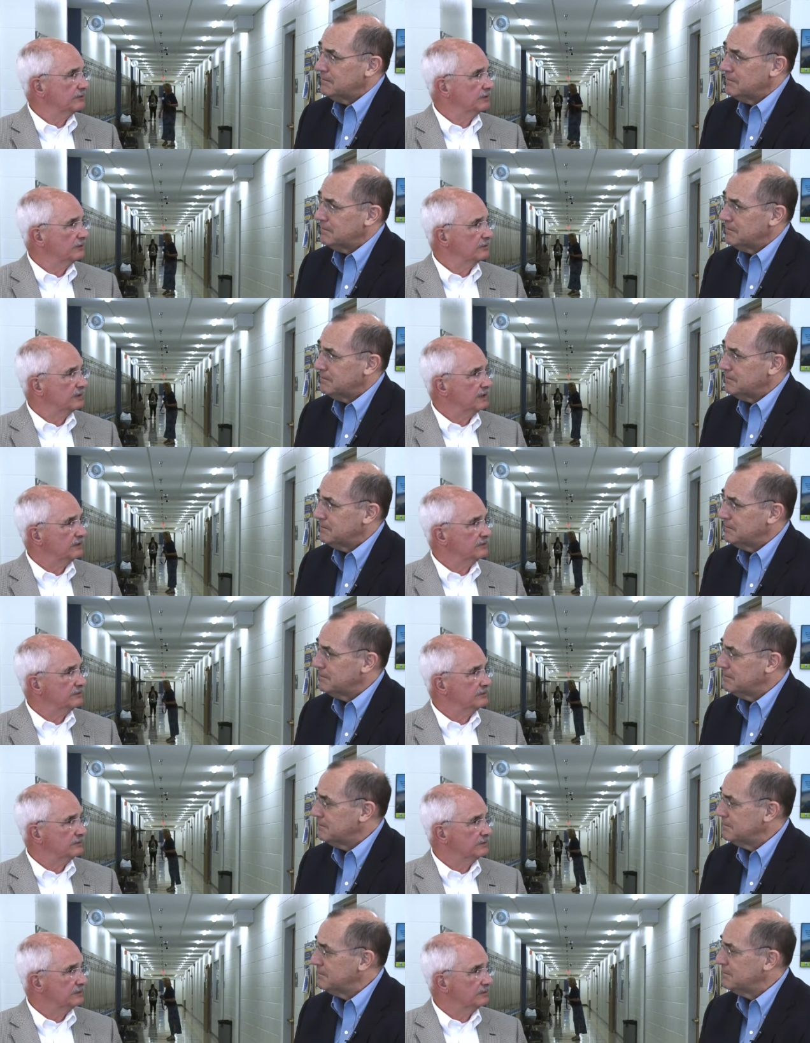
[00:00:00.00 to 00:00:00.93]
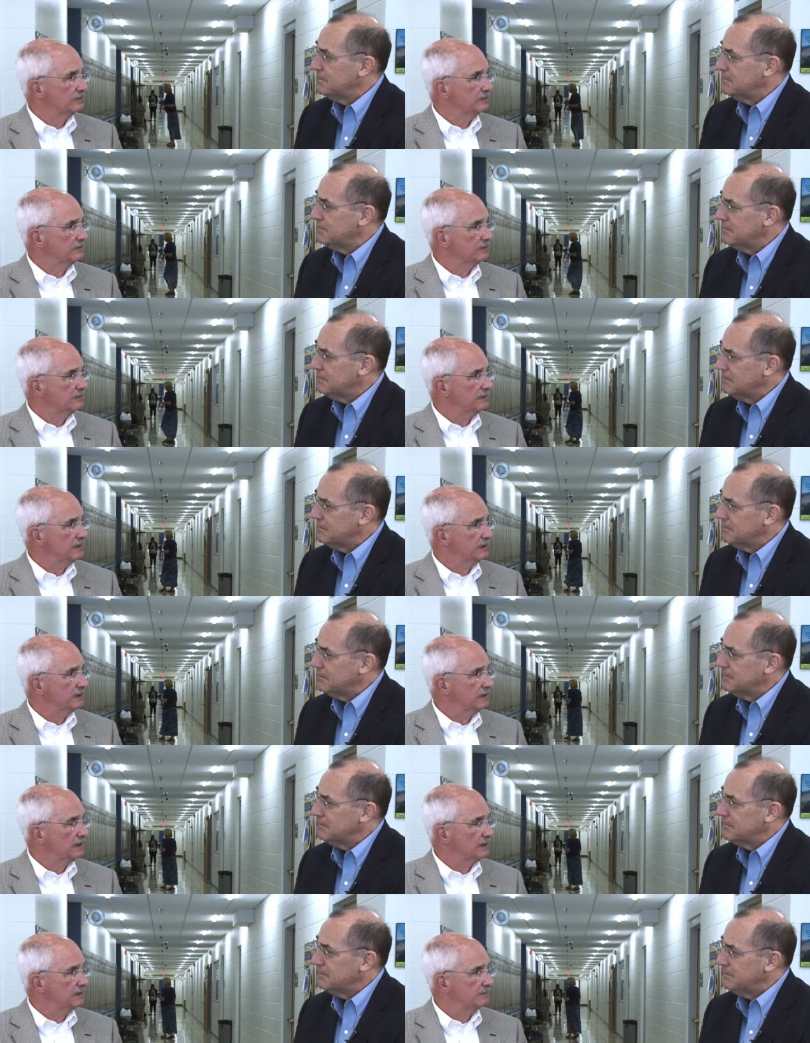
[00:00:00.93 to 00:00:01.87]
Speaker 1: and locations in
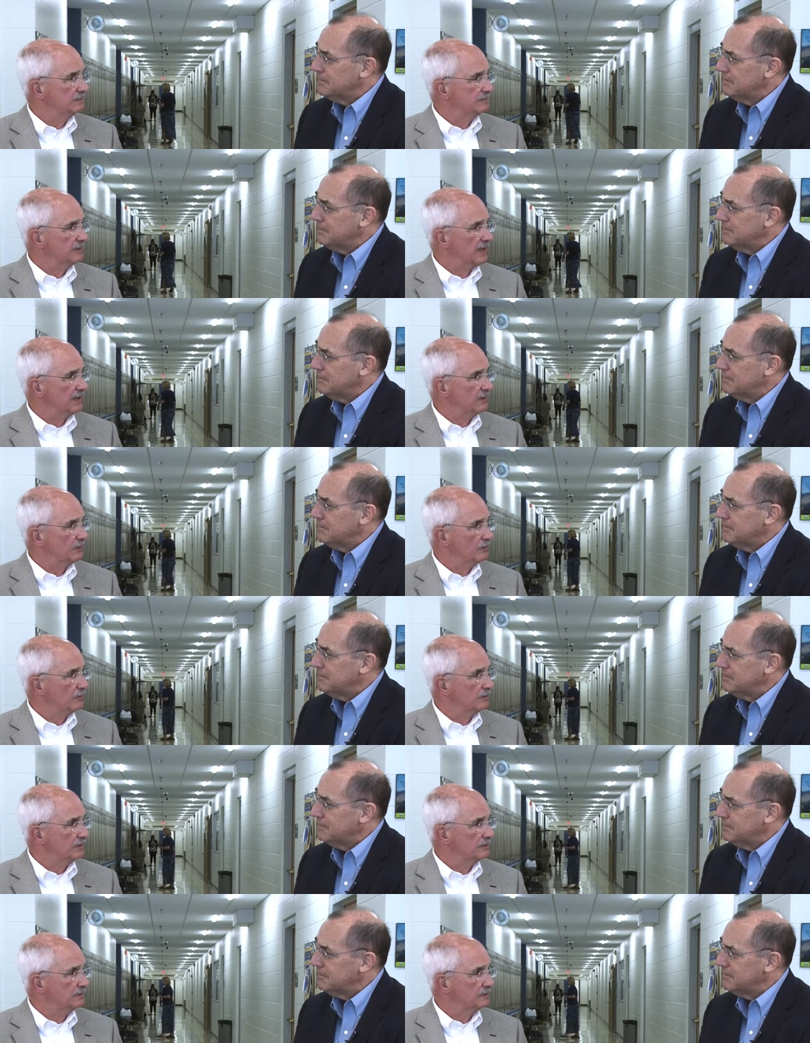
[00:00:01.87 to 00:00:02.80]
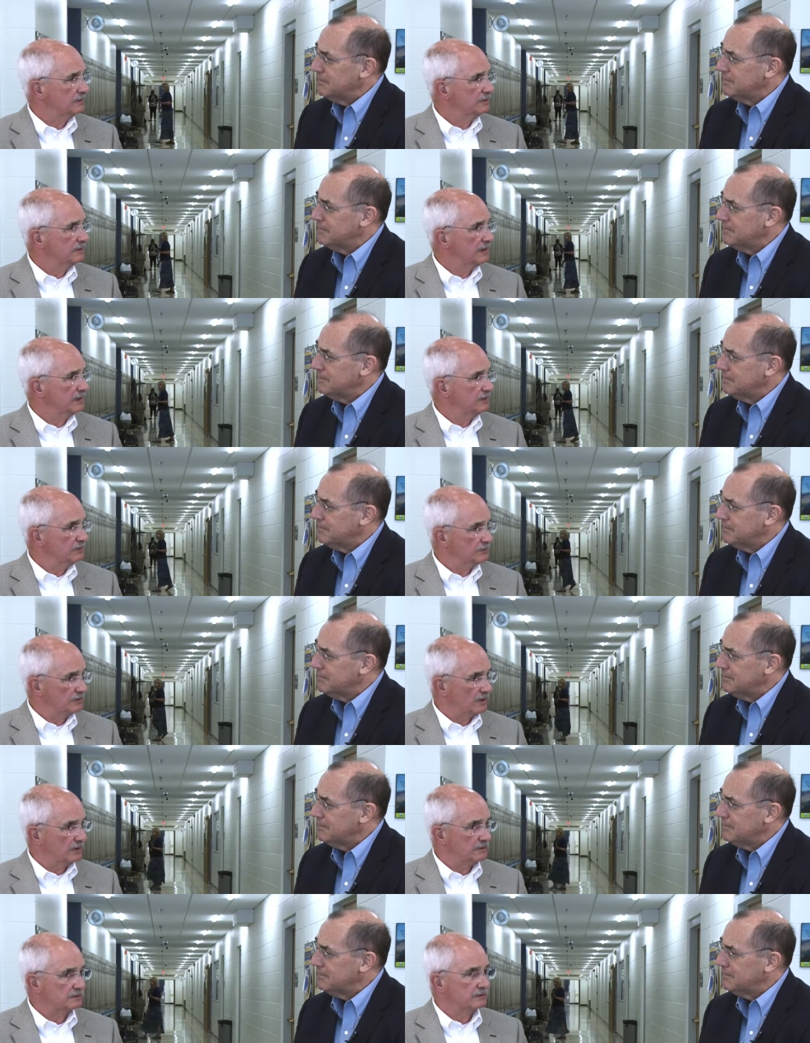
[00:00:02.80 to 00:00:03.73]
Idaho and
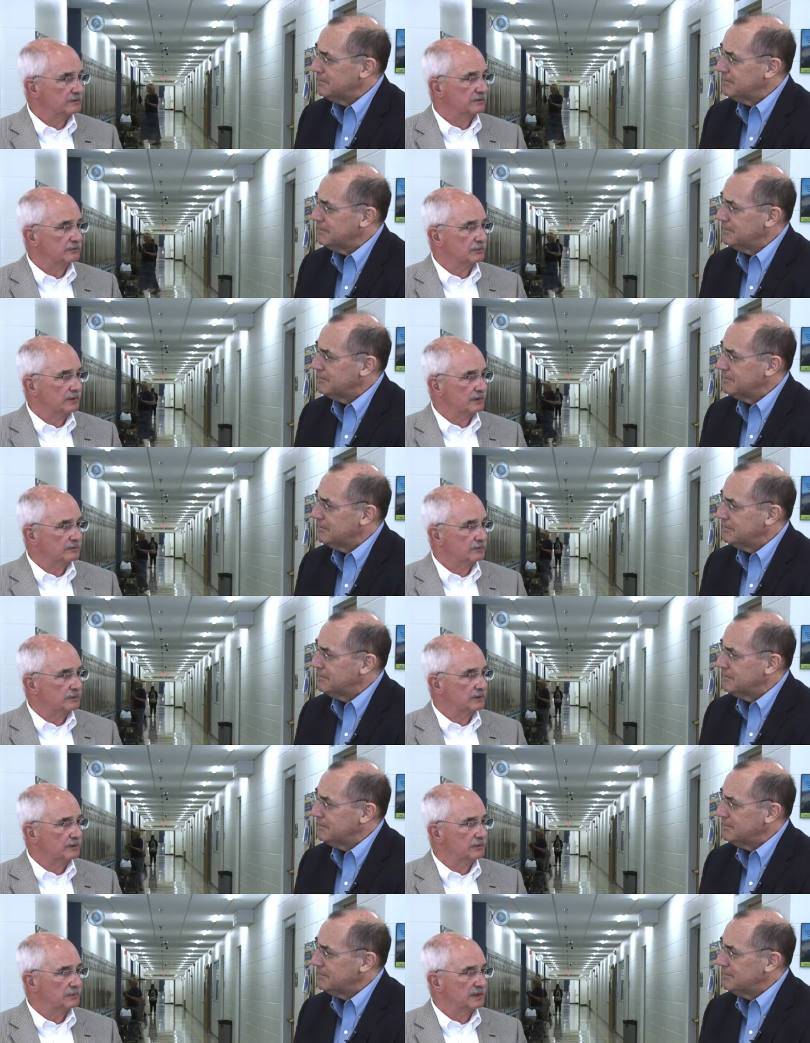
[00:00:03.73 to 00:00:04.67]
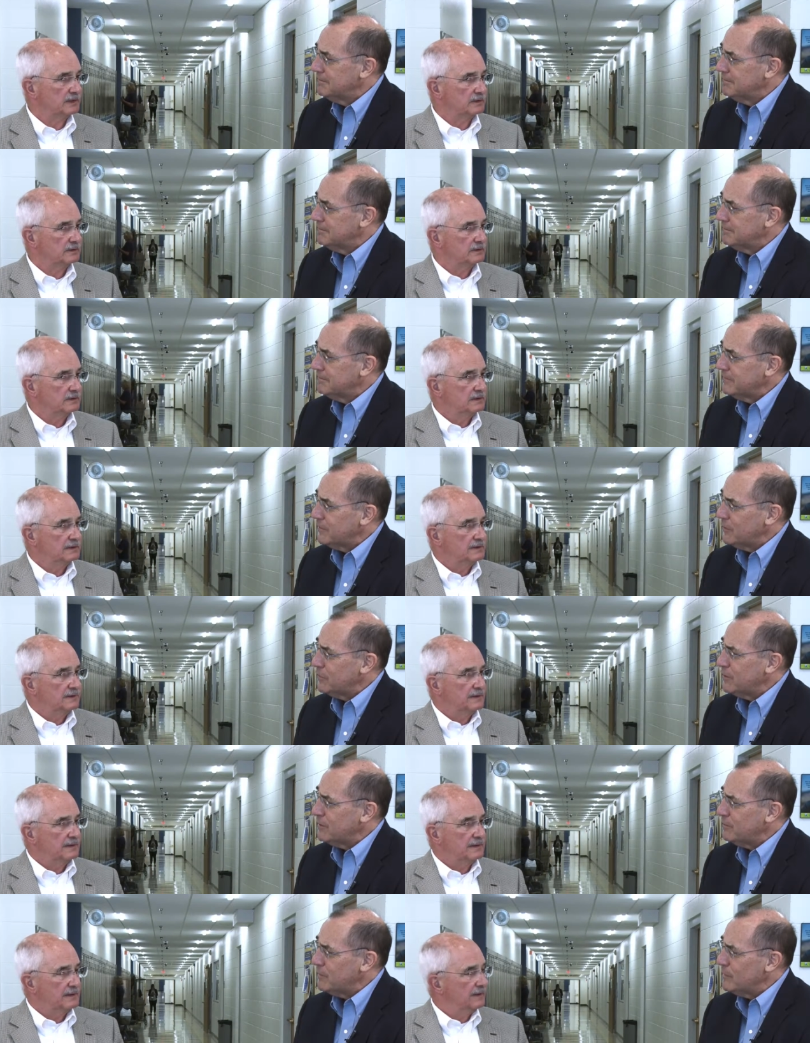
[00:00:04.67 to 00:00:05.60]
Utah, as well as Wyoming. You
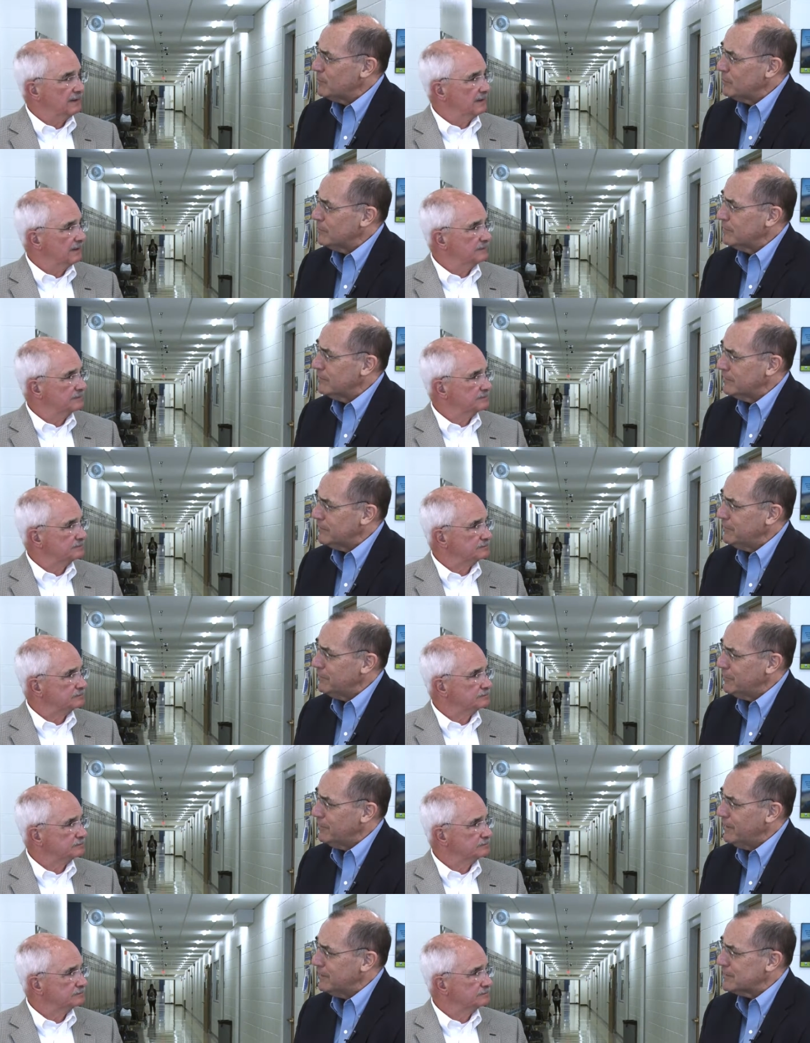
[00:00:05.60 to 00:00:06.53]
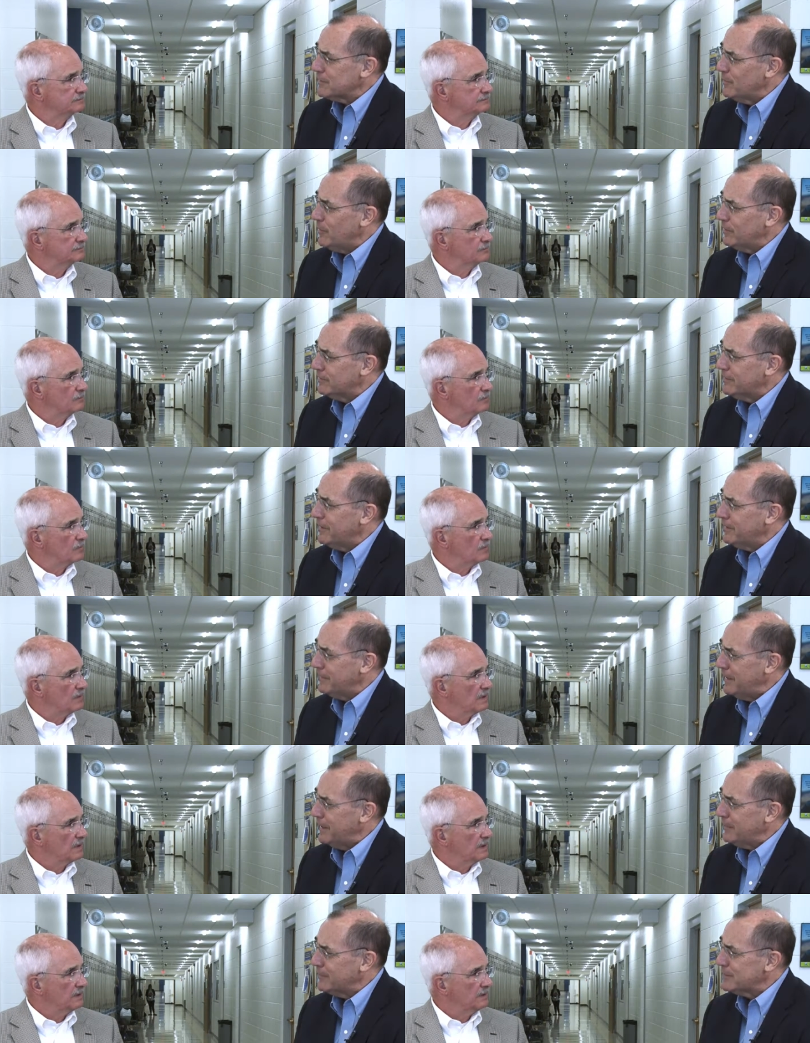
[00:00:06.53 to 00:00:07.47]
think
Speaker 2: people are looking for that small town
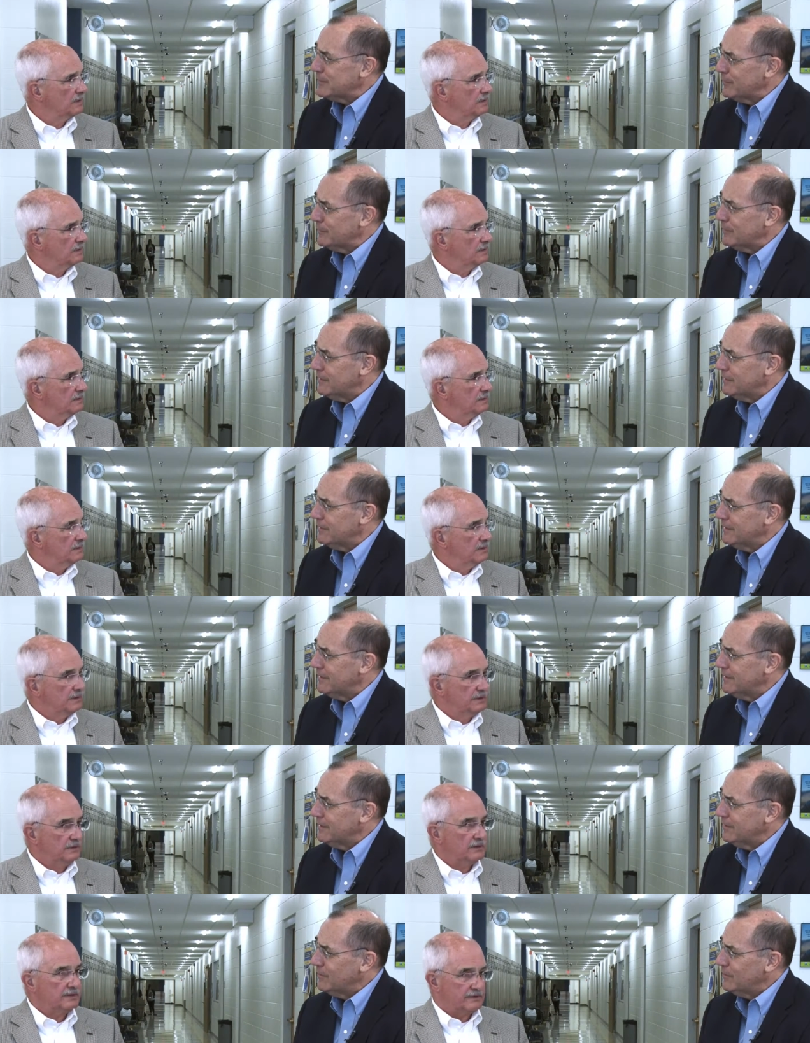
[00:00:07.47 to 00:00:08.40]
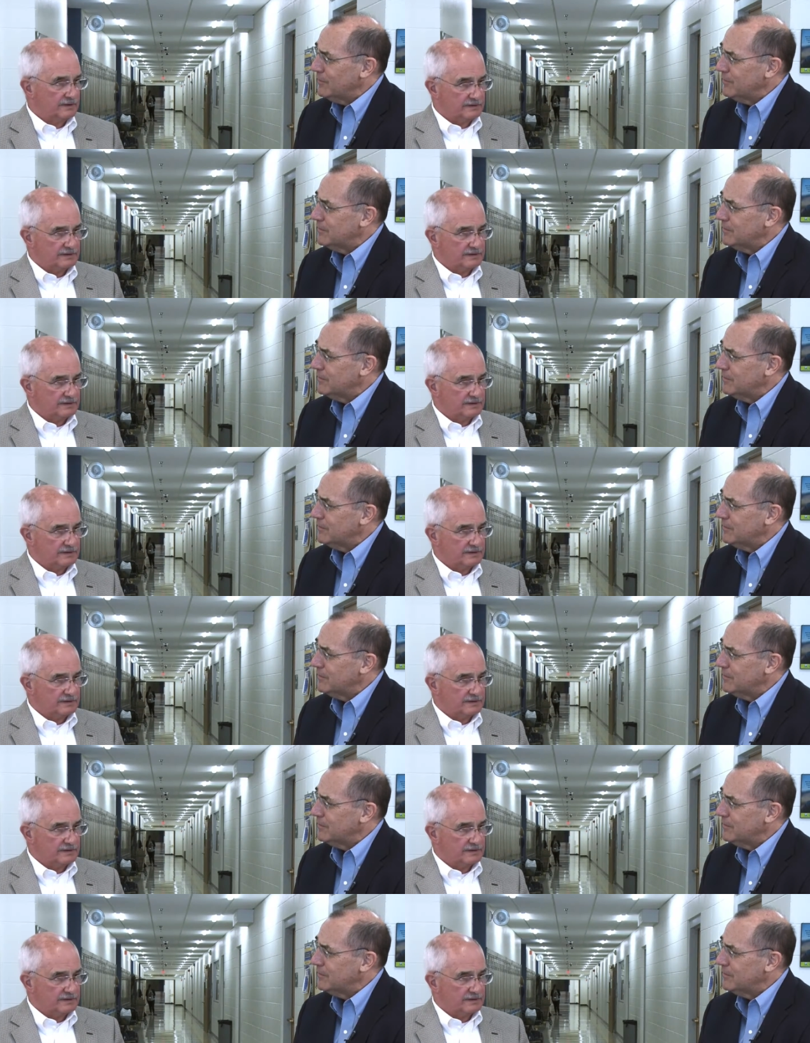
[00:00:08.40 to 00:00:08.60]
atmosphere?
Speaker 1: I think